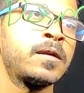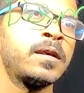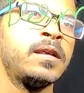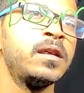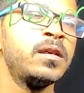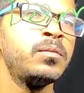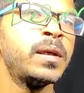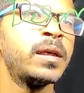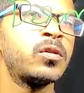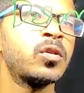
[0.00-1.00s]

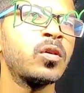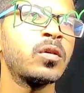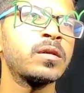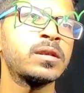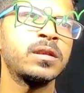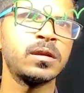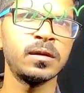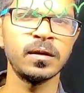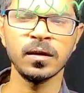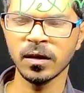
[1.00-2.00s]
Dermatology.
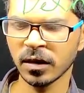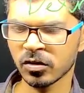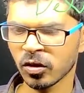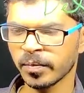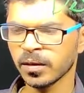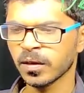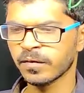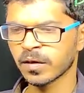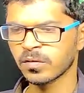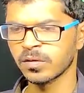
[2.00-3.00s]
The next topic that we
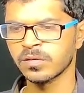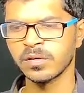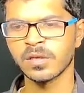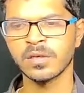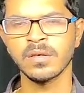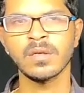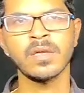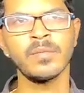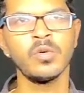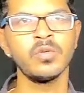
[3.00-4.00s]
are going to discuss
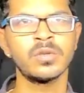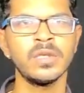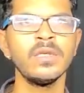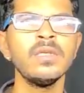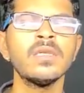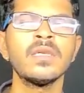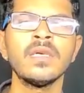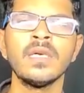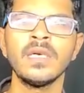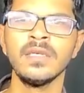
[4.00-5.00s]
about is
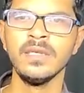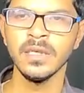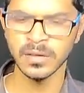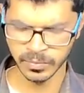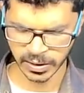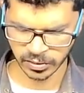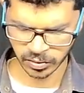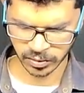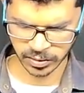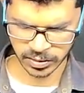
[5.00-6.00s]

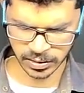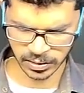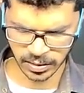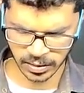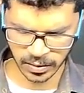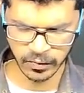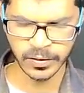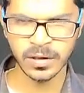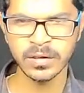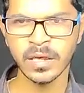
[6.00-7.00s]
dermatology. What
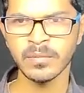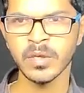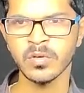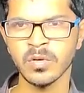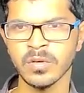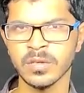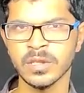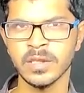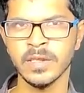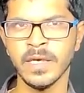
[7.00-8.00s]
is
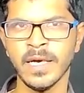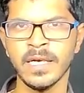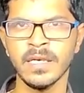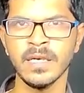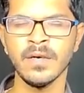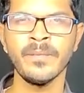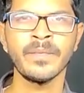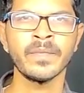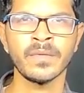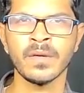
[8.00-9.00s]
dermatology and
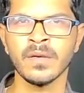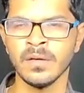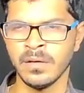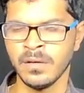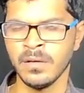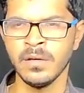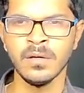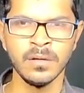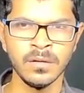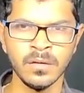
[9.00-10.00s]

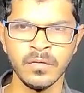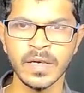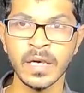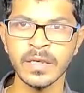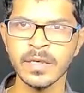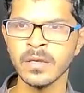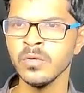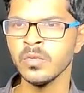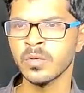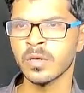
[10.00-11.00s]
where are its
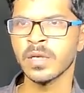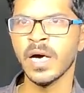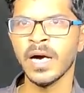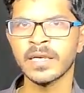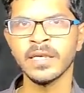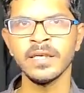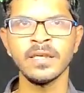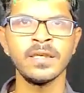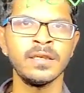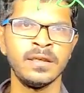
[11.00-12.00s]
roots?
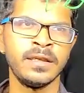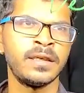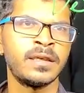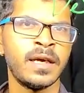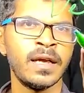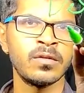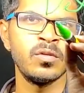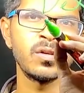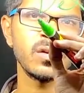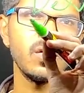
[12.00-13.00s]
Again, it has
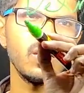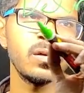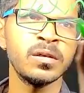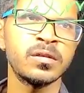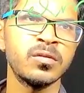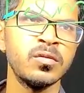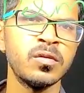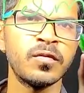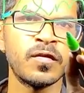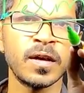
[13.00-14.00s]
got all its roots
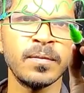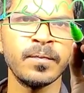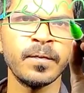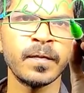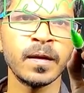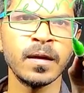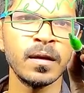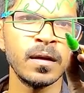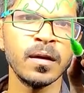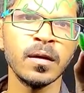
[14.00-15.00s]
from
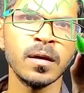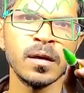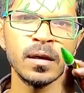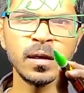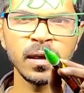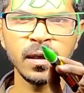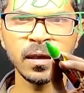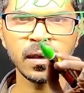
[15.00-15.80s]
Greek.